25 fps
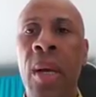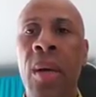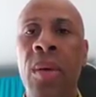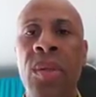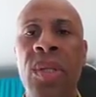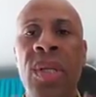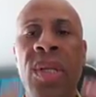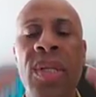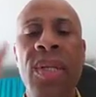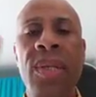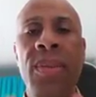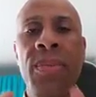
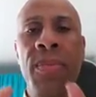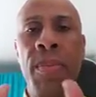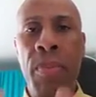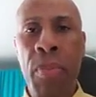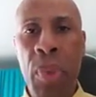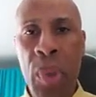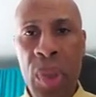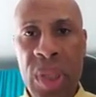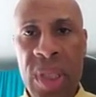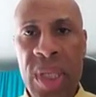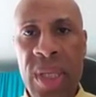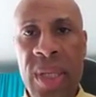just
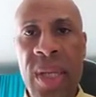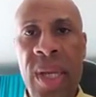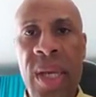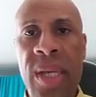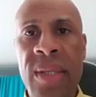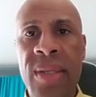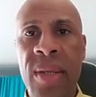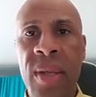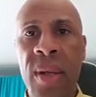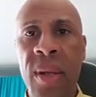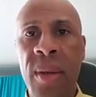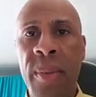pushing
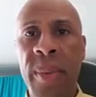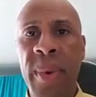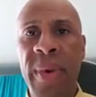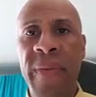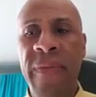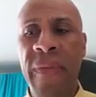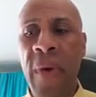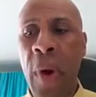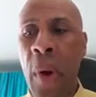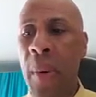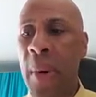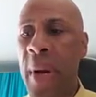things a little bit
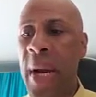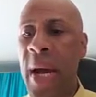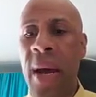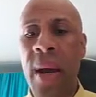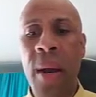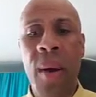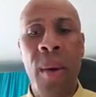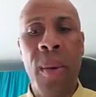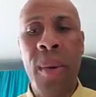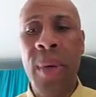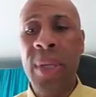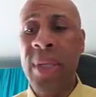forward. I
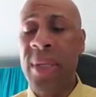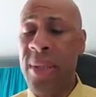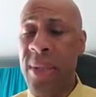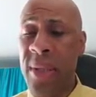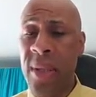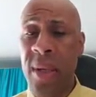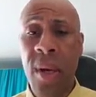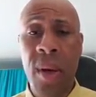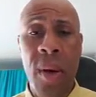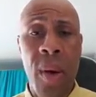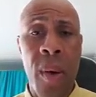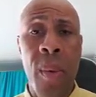don't want this
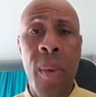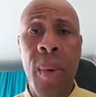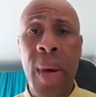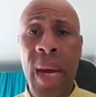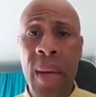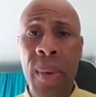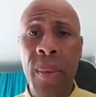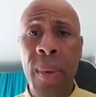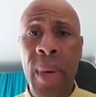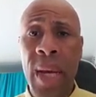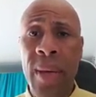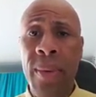to go
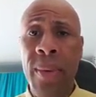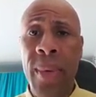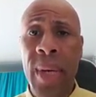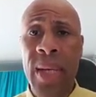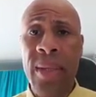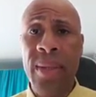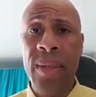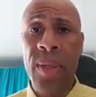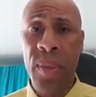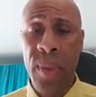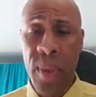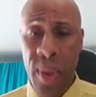way, way, way
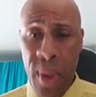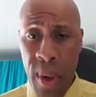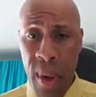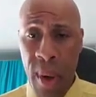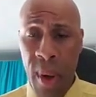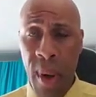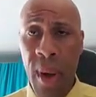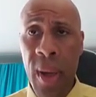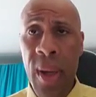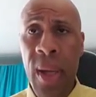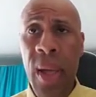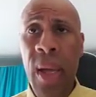too
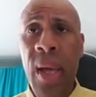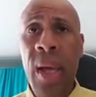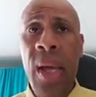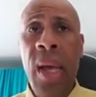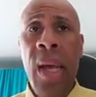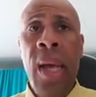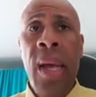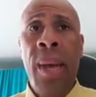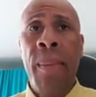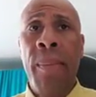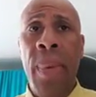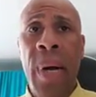long,
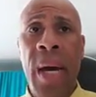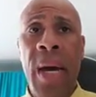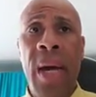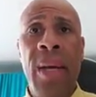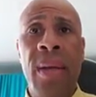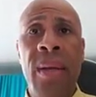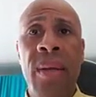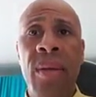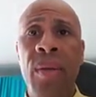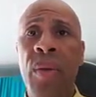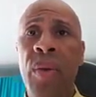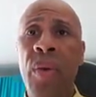
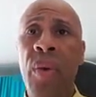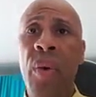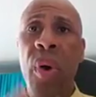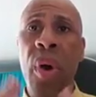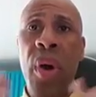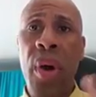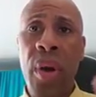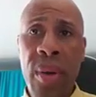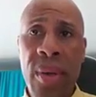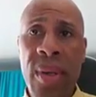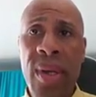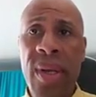but you
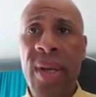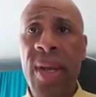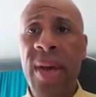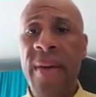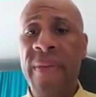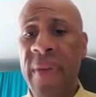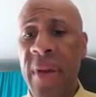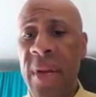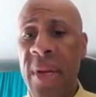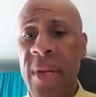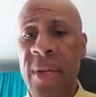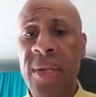heard the
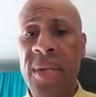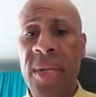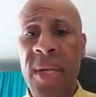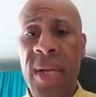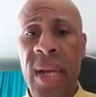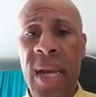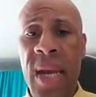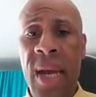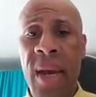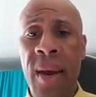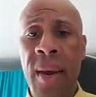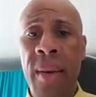definition
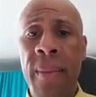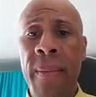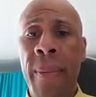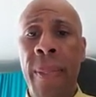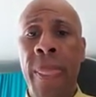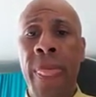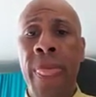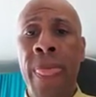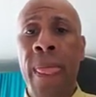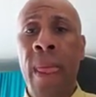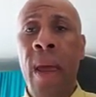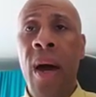there
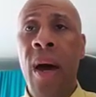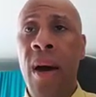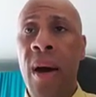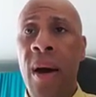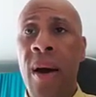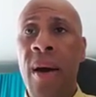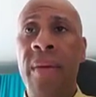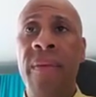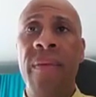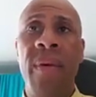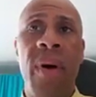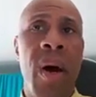
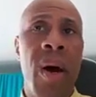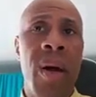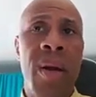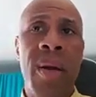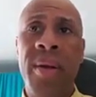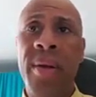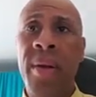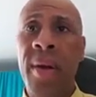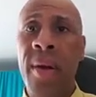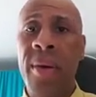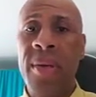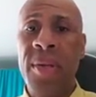of
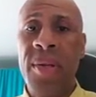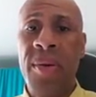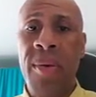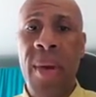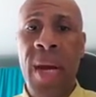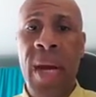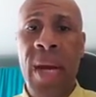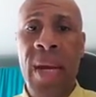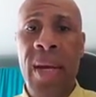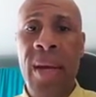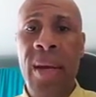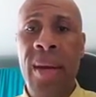
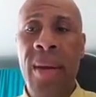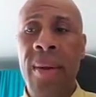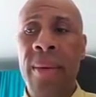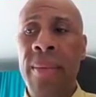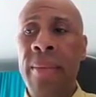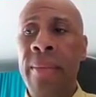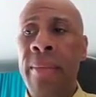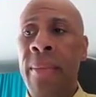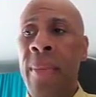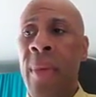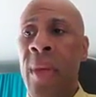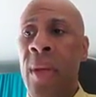unadulterated.
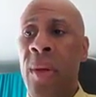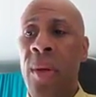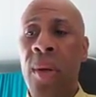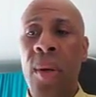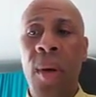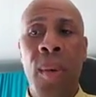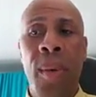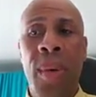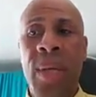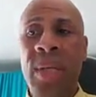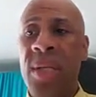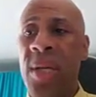You
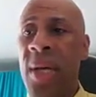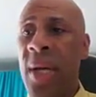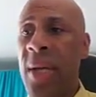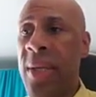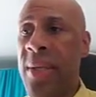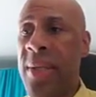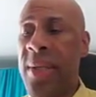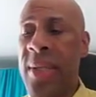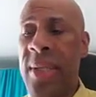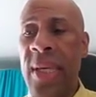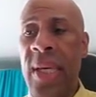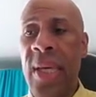know what
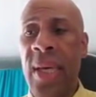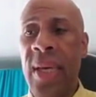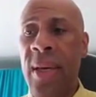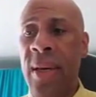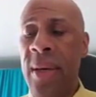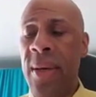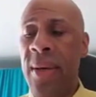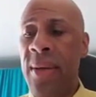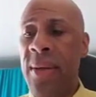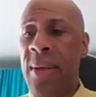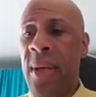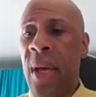jealousy
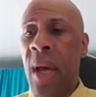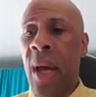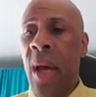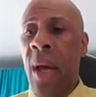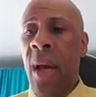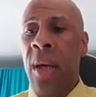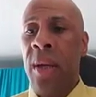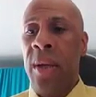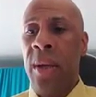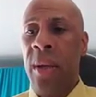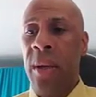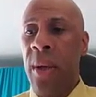is.
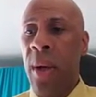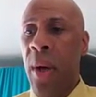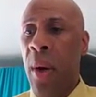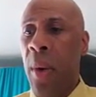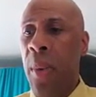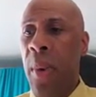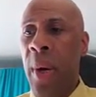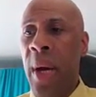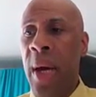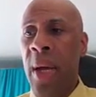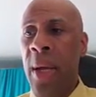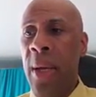You know
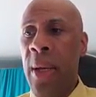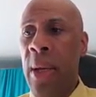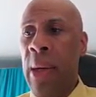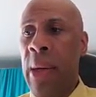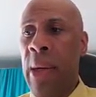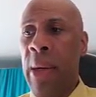what,